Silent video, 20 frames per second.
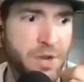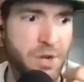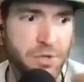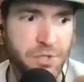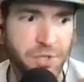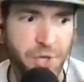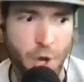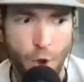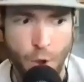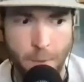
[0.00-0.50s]

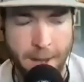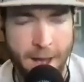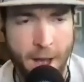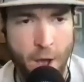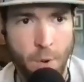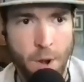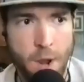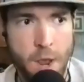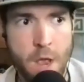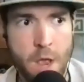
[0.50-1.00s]
ago about
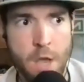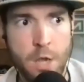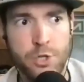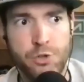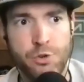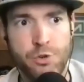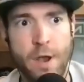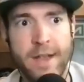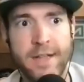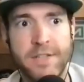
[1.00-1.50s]

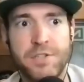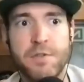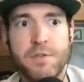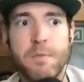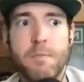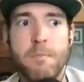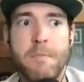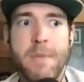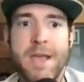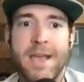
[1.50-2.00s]
trying to
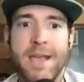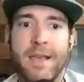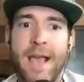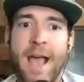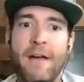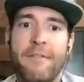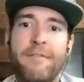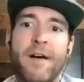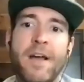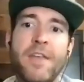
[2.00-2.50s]

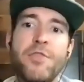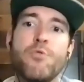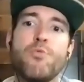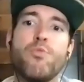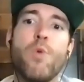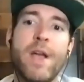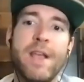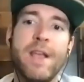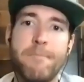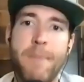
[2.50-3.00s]
find the
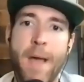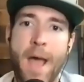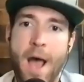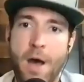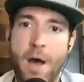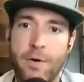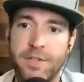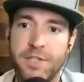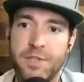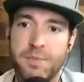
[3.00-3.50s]
right
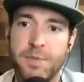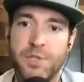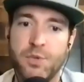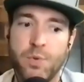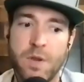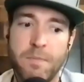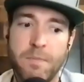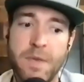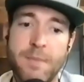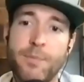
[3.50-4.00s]
balance
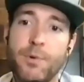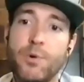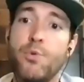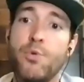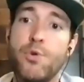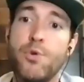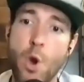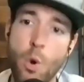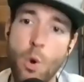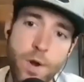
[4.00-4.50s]
between people who
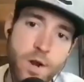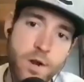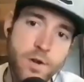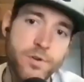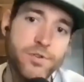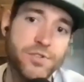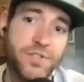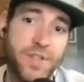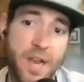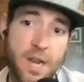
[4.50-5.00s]
know and
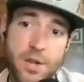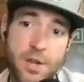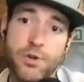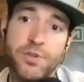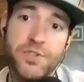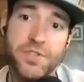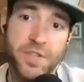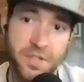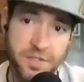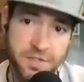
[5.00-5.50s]
understand your
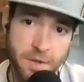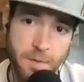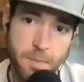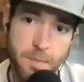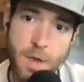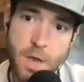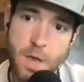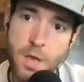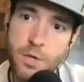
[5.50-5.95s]
system,